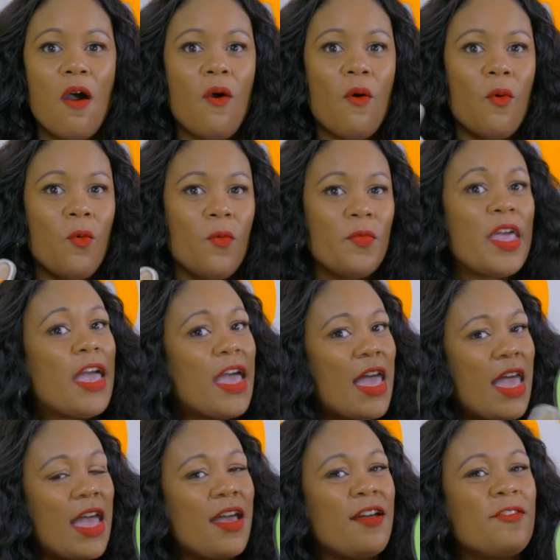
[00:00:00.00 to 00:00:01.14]
Oh,
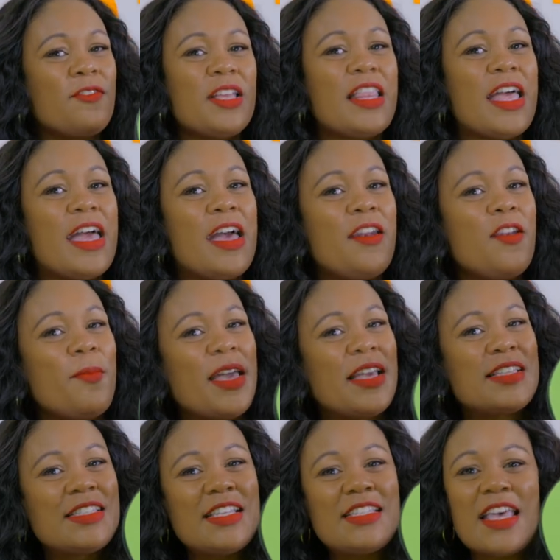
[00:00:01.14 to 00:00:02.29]
every letter
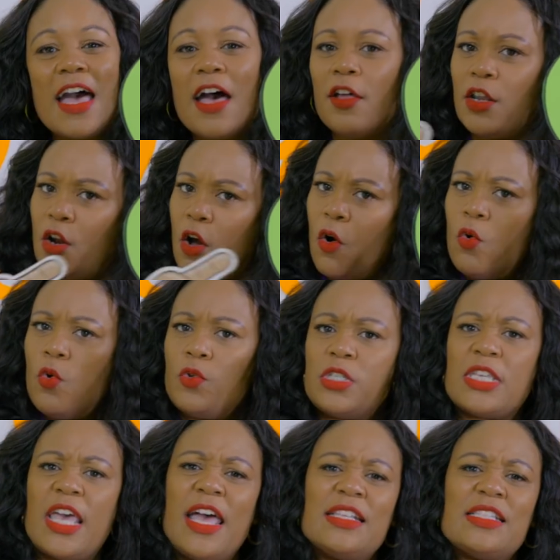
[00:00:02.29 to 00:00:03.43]
makes a sound and O
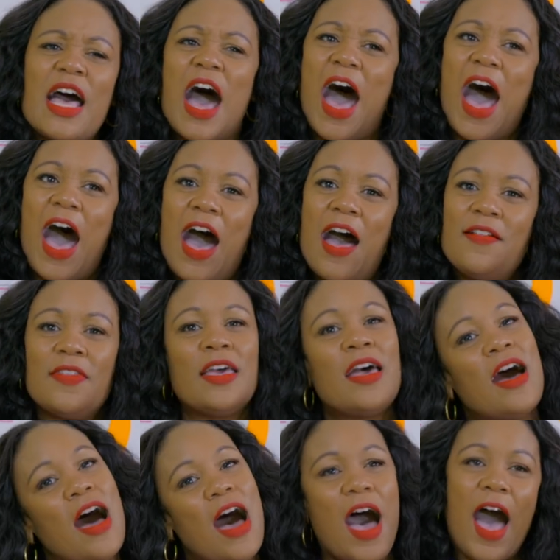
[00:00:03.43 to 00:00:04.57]
says ah,
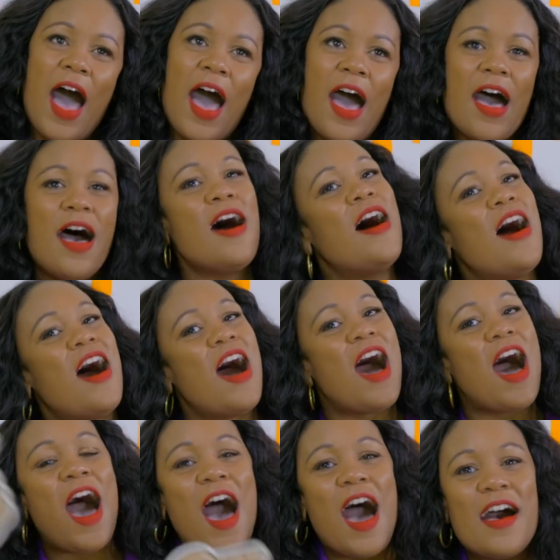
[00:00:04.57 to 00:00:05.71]
ah,
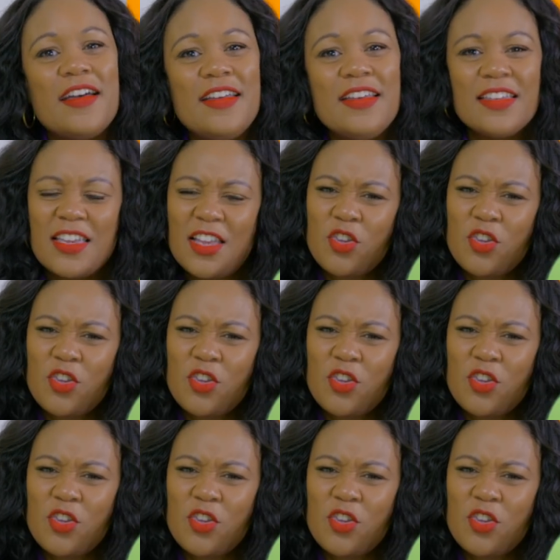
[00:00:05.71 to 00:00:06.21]
ah.